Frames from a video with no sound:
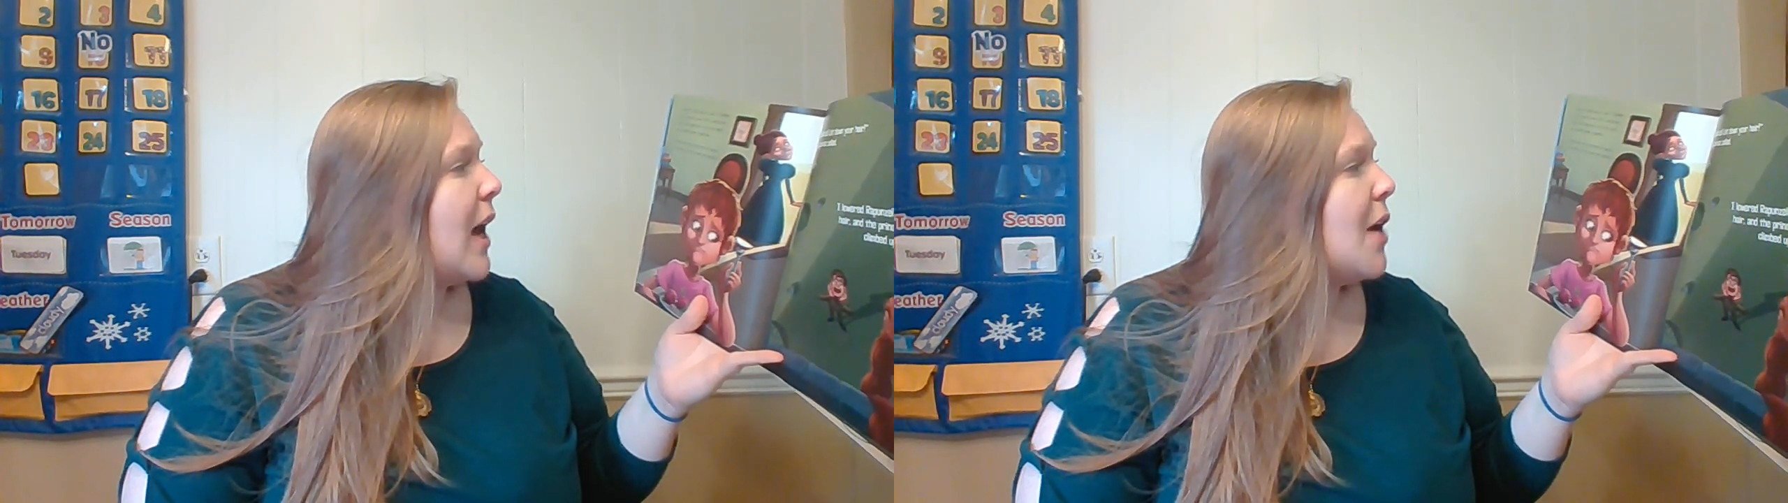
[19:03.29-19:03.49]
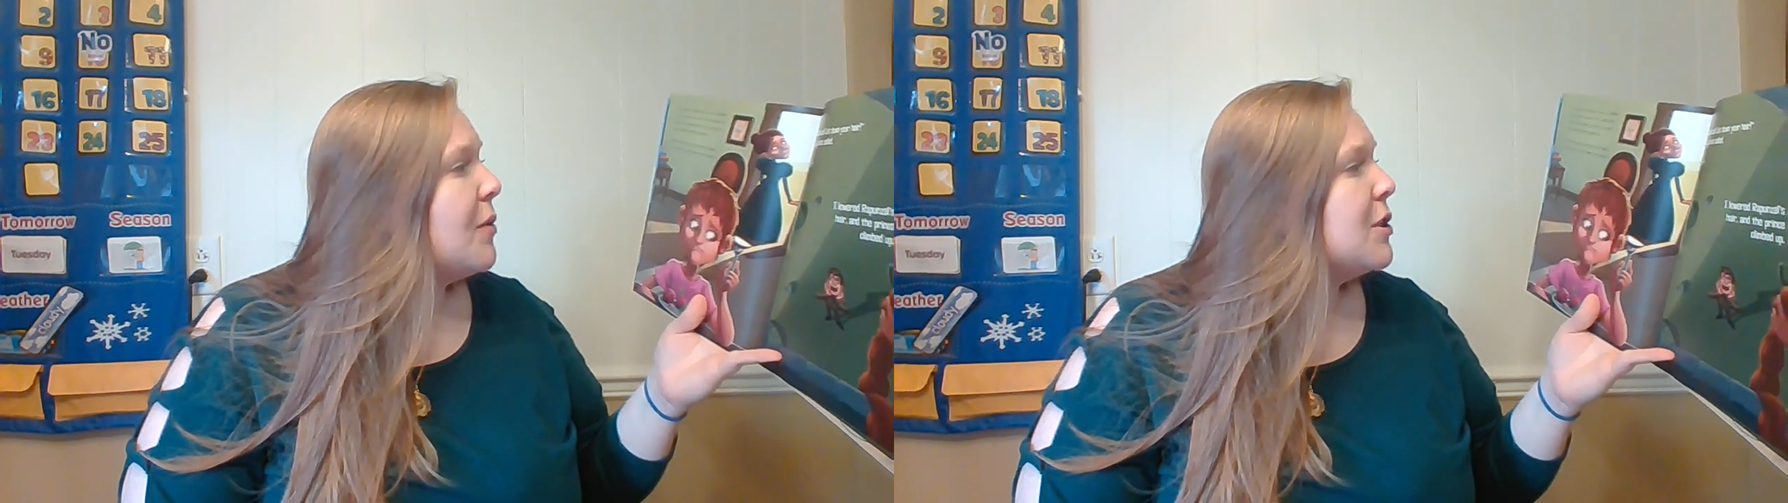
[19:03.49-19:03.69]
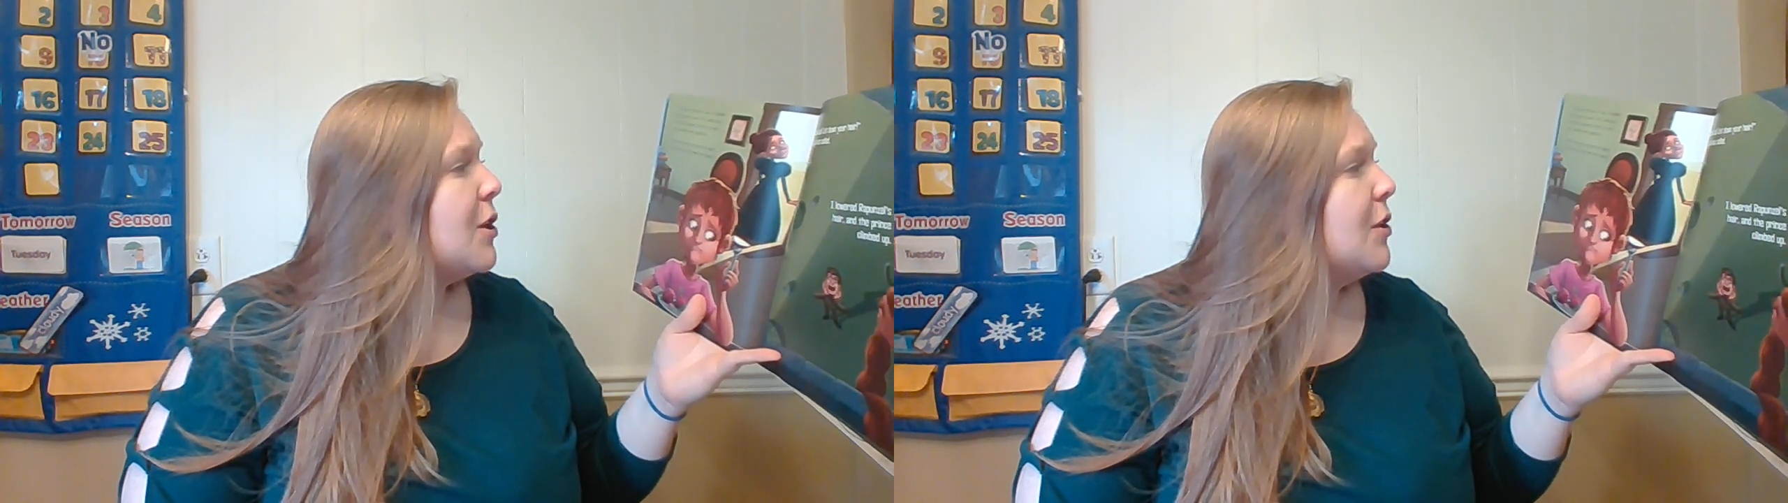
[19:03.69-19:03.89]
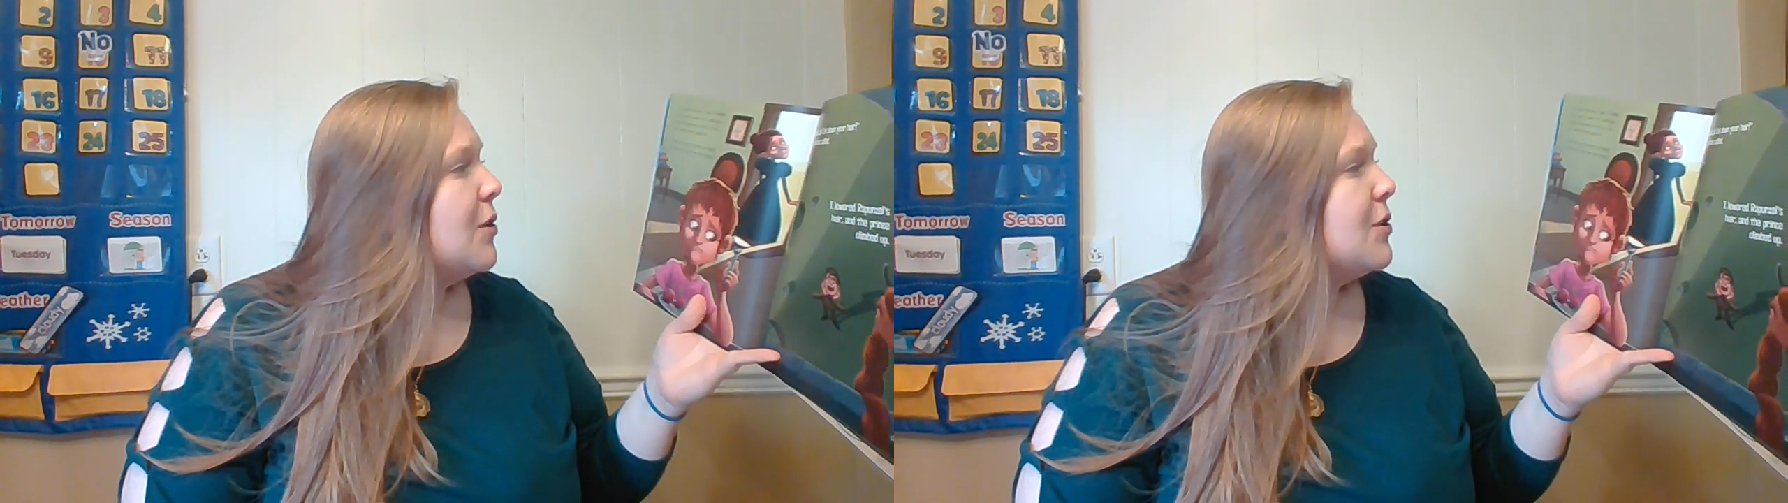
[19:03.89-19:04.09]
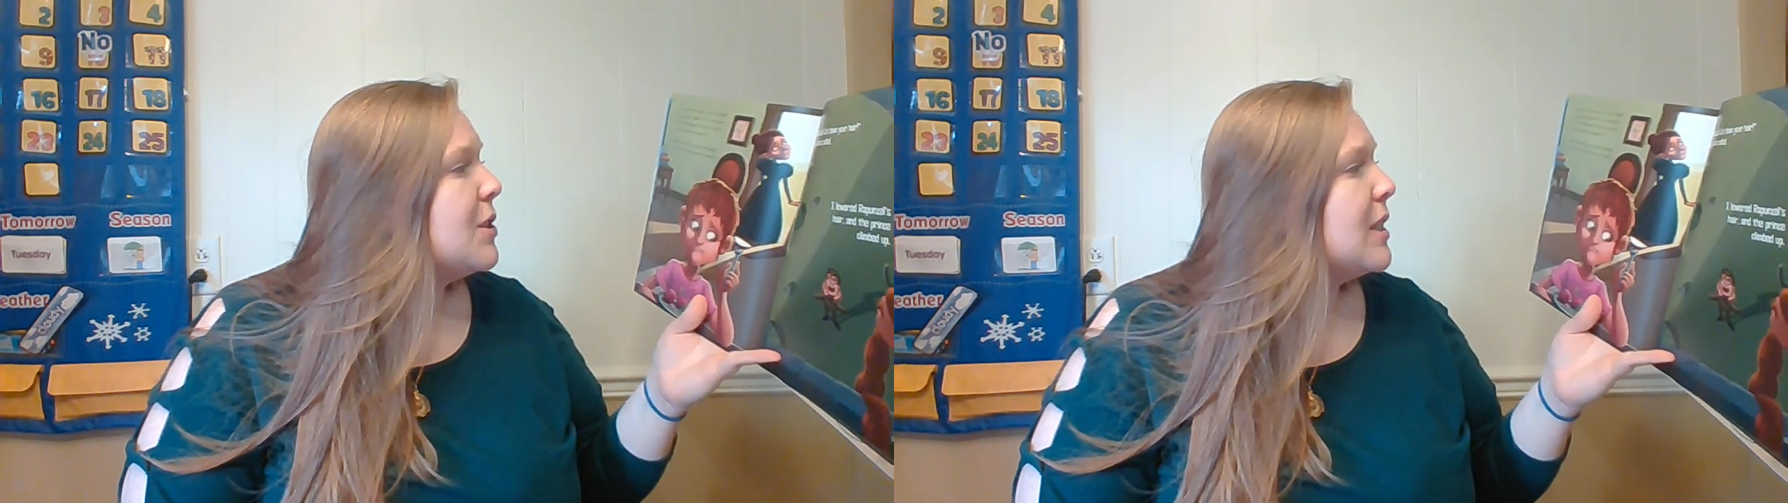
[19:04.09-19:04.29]
I
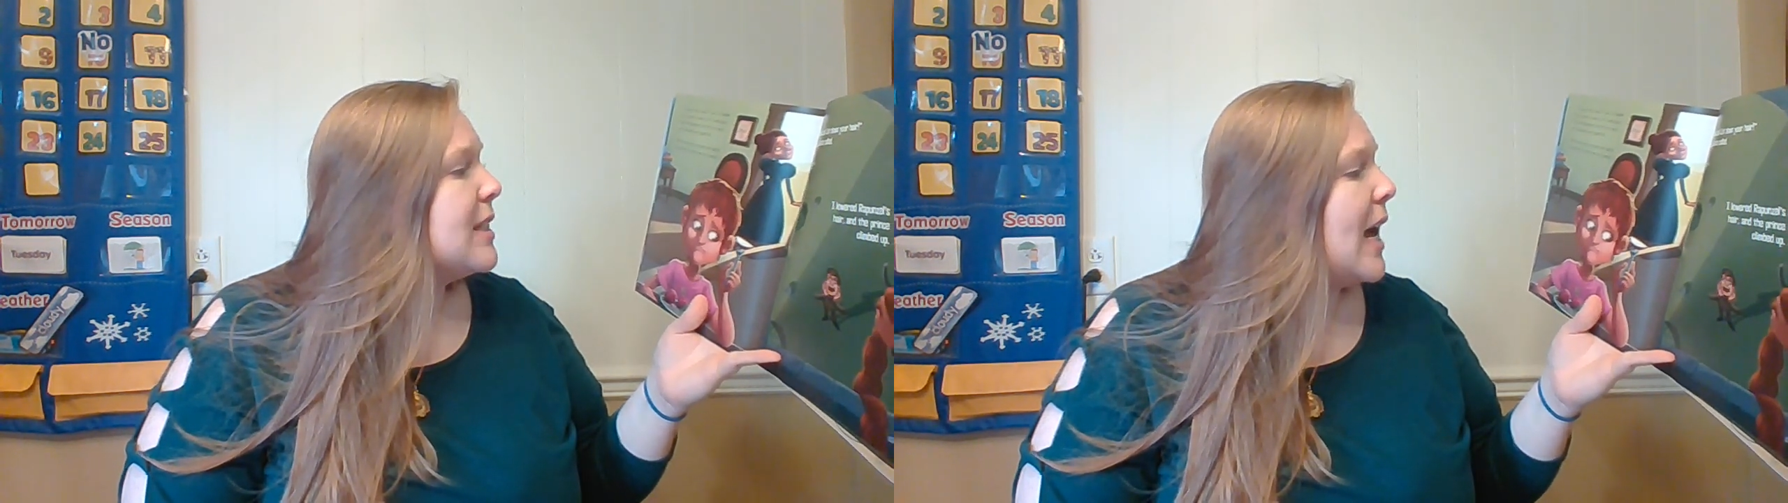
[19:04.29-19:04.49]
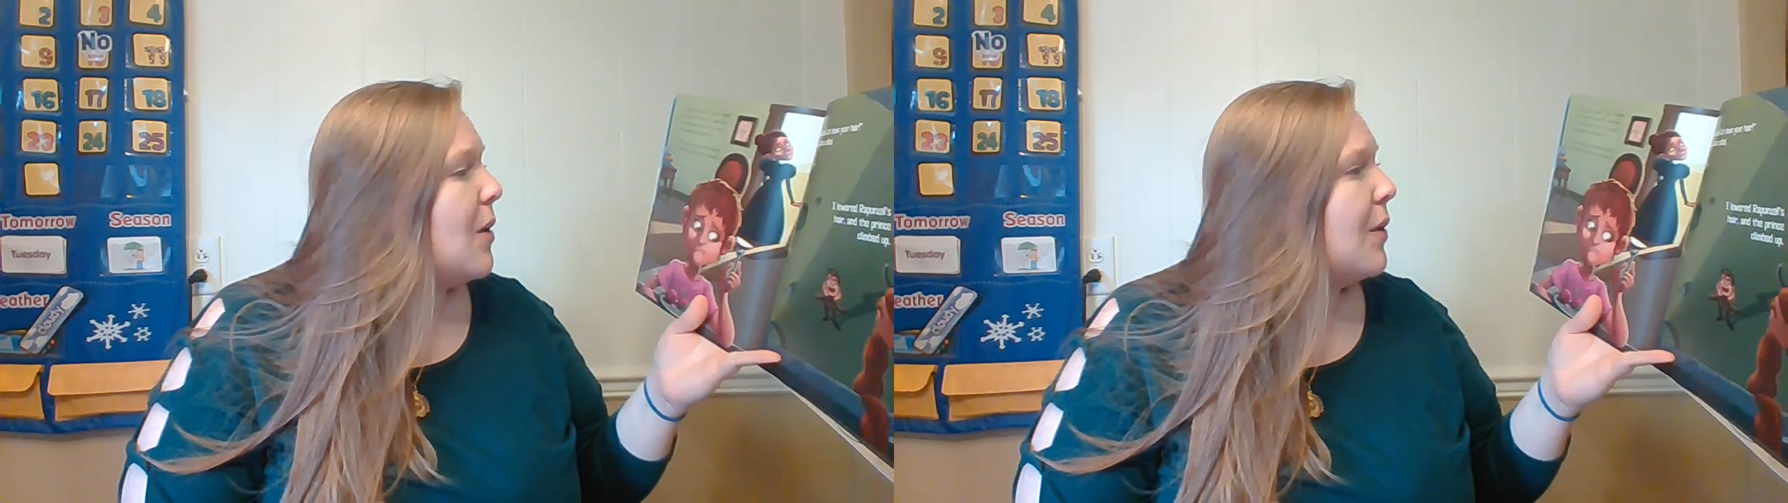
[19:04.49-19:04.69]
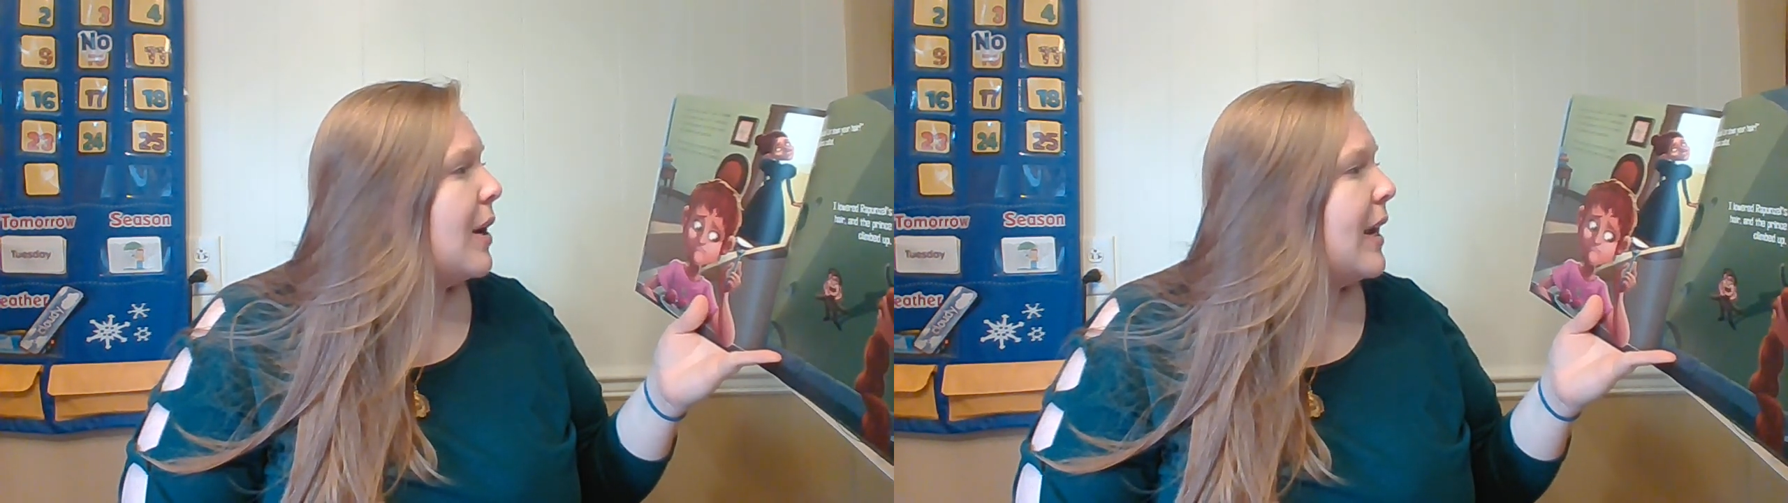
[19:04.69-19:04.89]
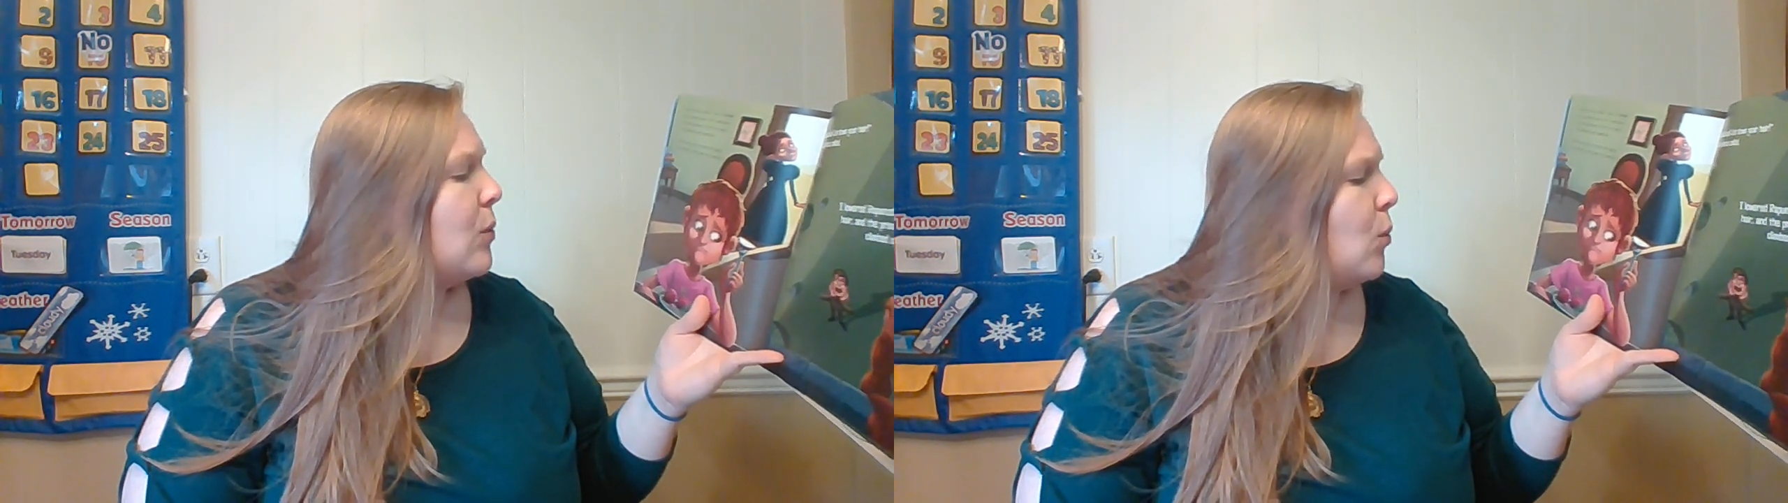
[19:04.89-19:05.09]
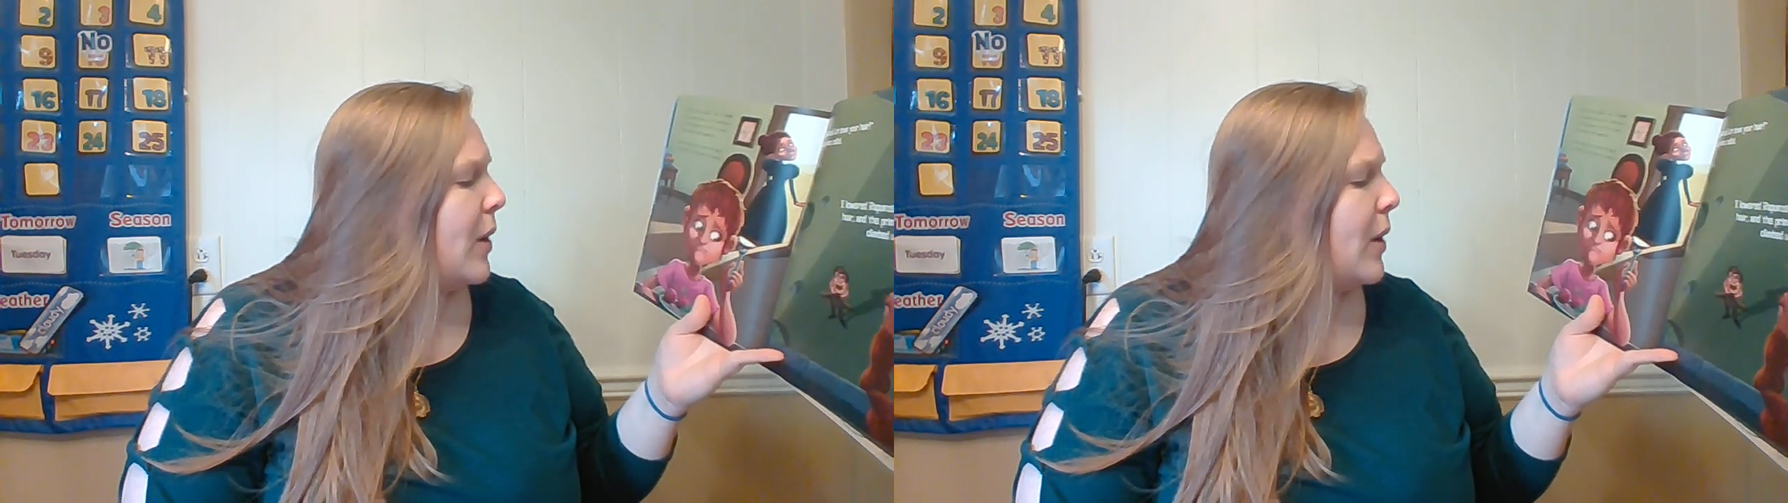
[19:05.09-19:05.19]
returned to the tower and